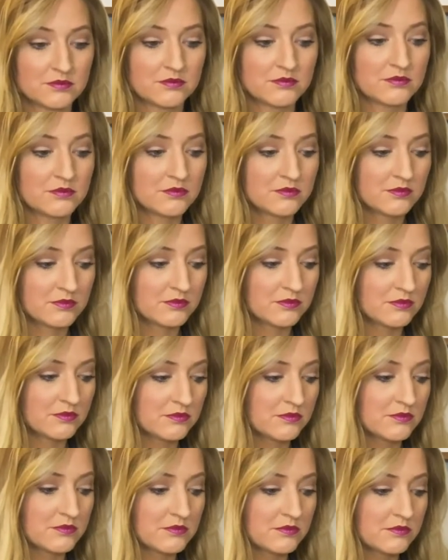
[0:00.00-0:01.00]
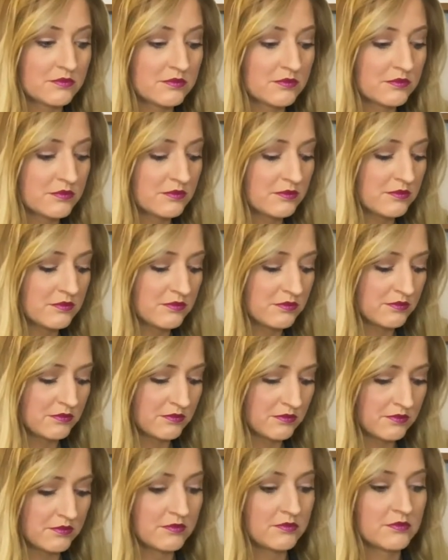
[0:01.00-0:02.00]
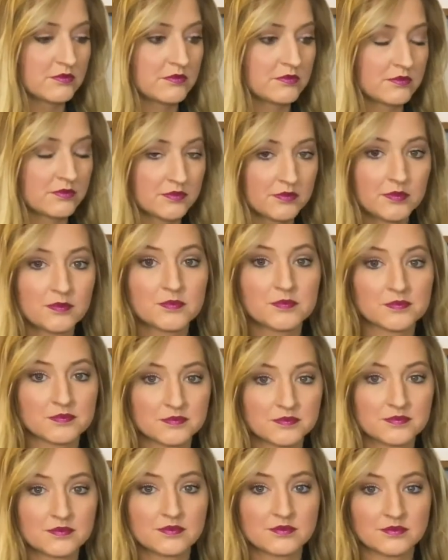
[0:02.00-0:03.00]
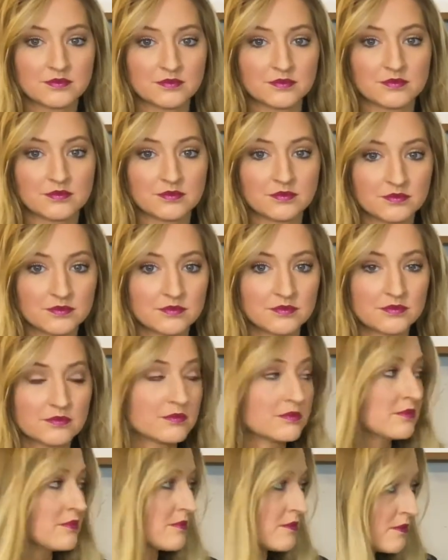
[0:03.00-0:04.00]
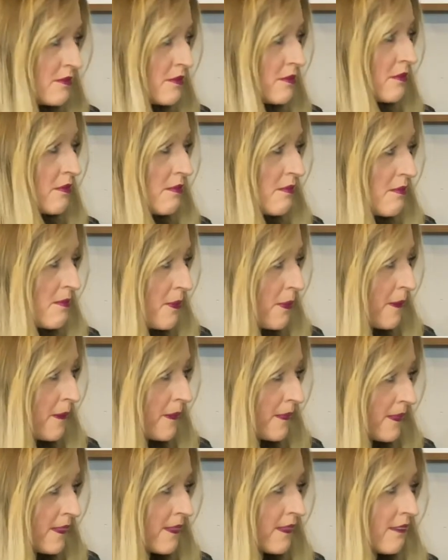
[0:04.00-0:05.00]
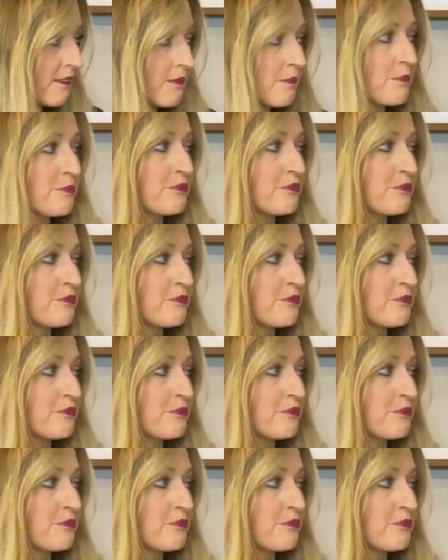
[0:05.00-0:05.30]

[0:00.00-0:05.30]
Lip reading: (not speaking)